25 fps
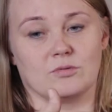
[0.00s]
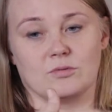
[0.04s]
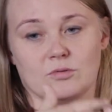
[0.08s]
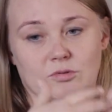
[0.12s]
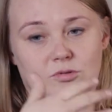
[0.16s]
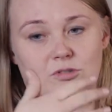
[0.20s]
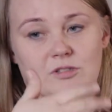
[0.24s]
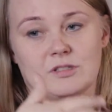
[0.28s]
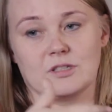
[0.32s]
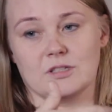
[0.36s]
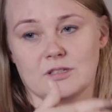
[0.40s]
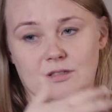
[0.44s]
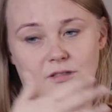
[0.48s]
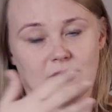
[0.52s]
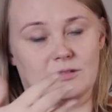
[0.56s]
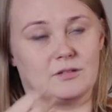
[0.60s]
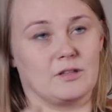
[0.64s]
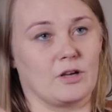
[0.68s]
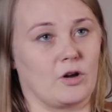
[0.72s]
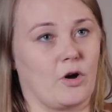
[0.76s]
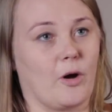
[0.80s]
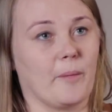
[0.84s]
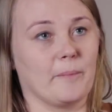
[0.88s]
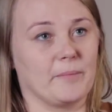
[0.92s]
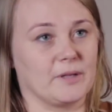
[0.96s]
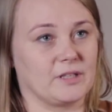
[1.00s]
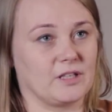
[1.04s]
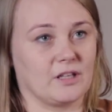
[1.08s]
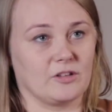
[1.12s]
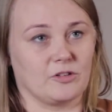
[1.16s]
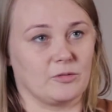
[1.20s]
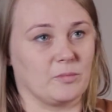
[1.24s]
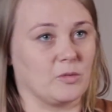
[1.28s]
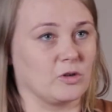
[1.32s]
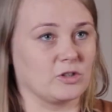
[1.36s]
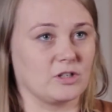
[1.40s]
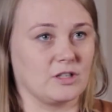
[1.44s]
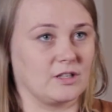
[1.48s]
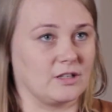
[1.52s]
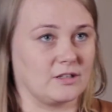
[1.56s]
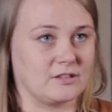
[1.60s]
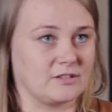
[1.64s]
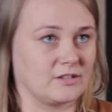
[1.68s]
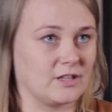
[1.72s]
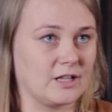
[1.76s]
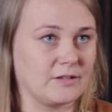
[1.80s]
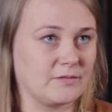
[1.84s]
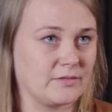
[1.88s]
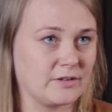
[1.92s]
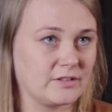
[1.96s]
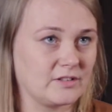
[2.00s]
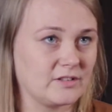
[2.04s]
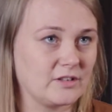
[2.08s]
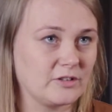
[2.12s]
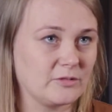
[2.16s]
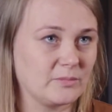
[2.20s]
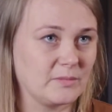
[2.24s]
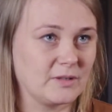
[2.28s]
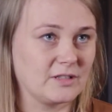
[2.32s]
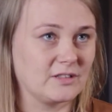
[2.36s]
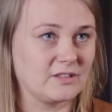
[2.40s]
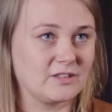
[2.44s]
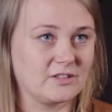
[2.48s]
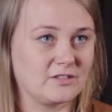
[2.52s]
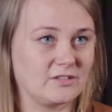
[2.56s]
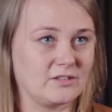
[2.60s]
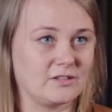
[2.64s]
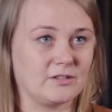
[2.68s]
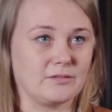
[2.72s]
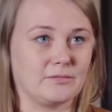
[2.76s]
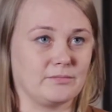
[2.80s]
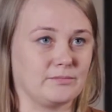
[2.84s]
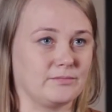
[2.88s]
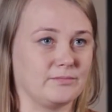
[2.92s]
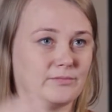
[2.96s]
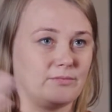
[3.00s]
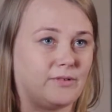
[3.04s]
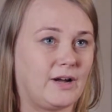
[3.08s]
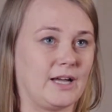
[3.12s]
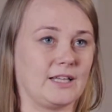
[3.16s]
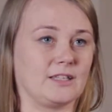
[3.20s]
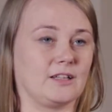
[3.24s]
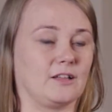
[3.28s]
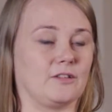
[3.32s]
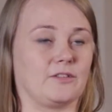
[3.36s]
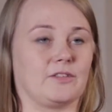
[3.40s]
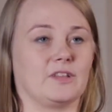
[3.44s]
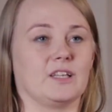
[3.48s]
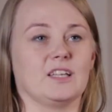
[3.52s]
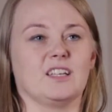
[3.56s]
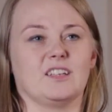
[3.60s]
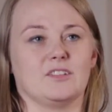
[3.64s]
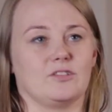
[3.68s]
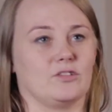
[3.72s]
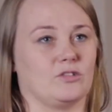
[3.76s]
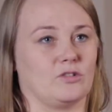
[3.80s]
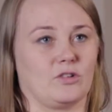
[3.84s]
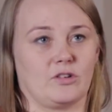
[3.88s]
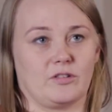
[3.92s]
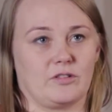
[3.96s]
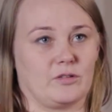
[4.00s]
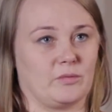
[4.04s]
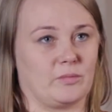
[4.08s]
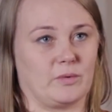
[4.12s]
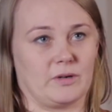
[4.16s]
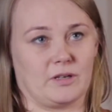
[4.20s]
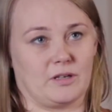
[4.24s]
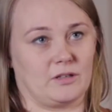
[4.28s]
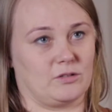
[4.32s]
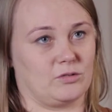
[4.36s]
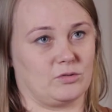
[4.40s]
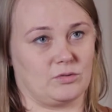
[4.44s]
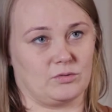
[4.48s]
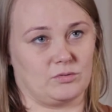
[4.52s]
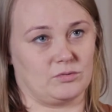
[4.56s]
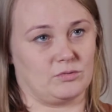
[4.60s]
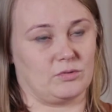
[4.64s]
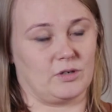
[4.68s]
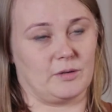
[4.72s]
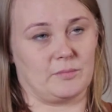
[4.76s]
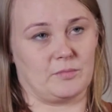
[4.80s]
the competence model and self-assessment as the final thing, it's not the way to